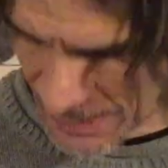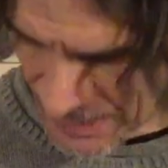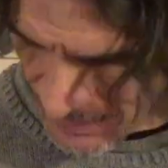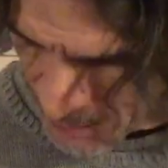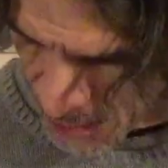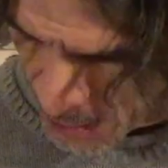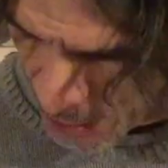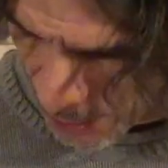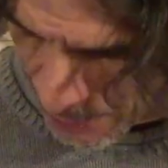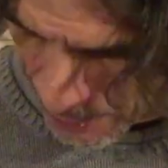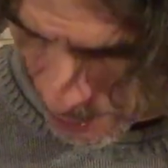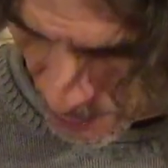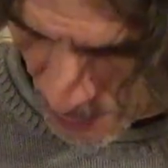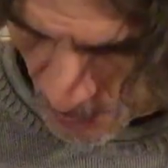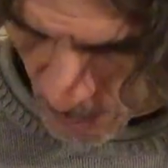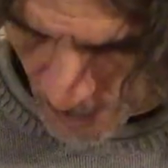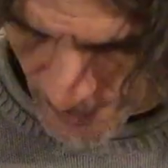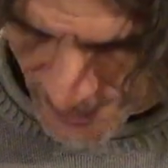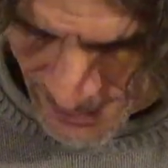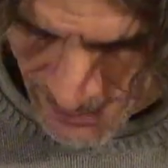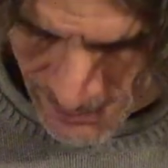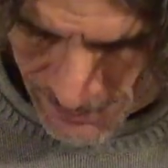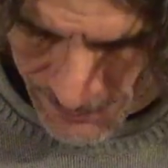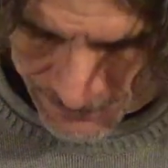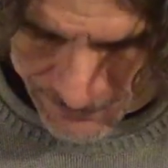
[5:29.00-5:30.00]
in color.
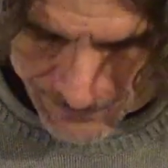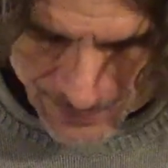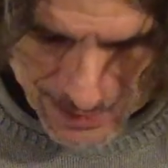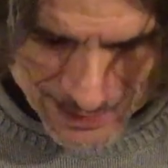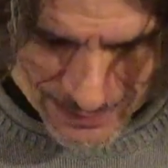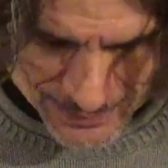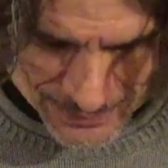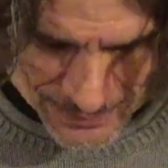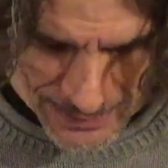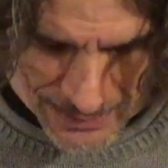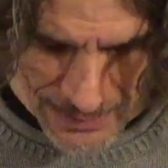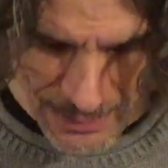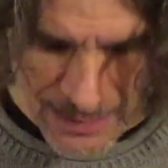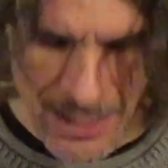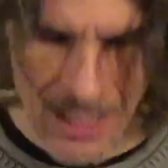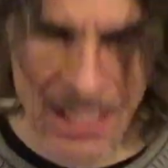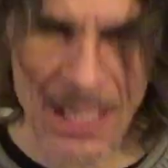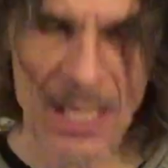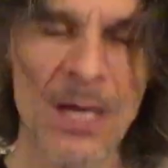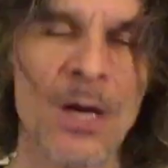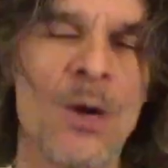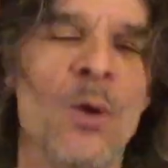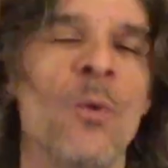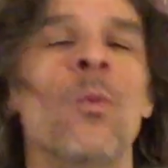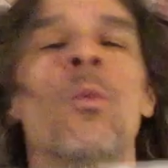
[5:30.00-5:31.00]
We need to find it.
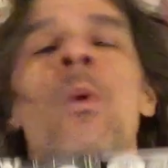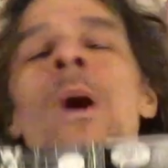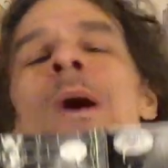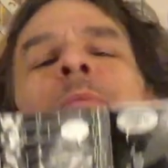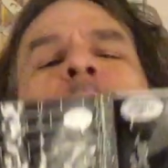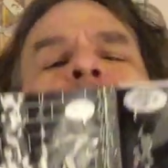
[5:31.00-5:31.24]
When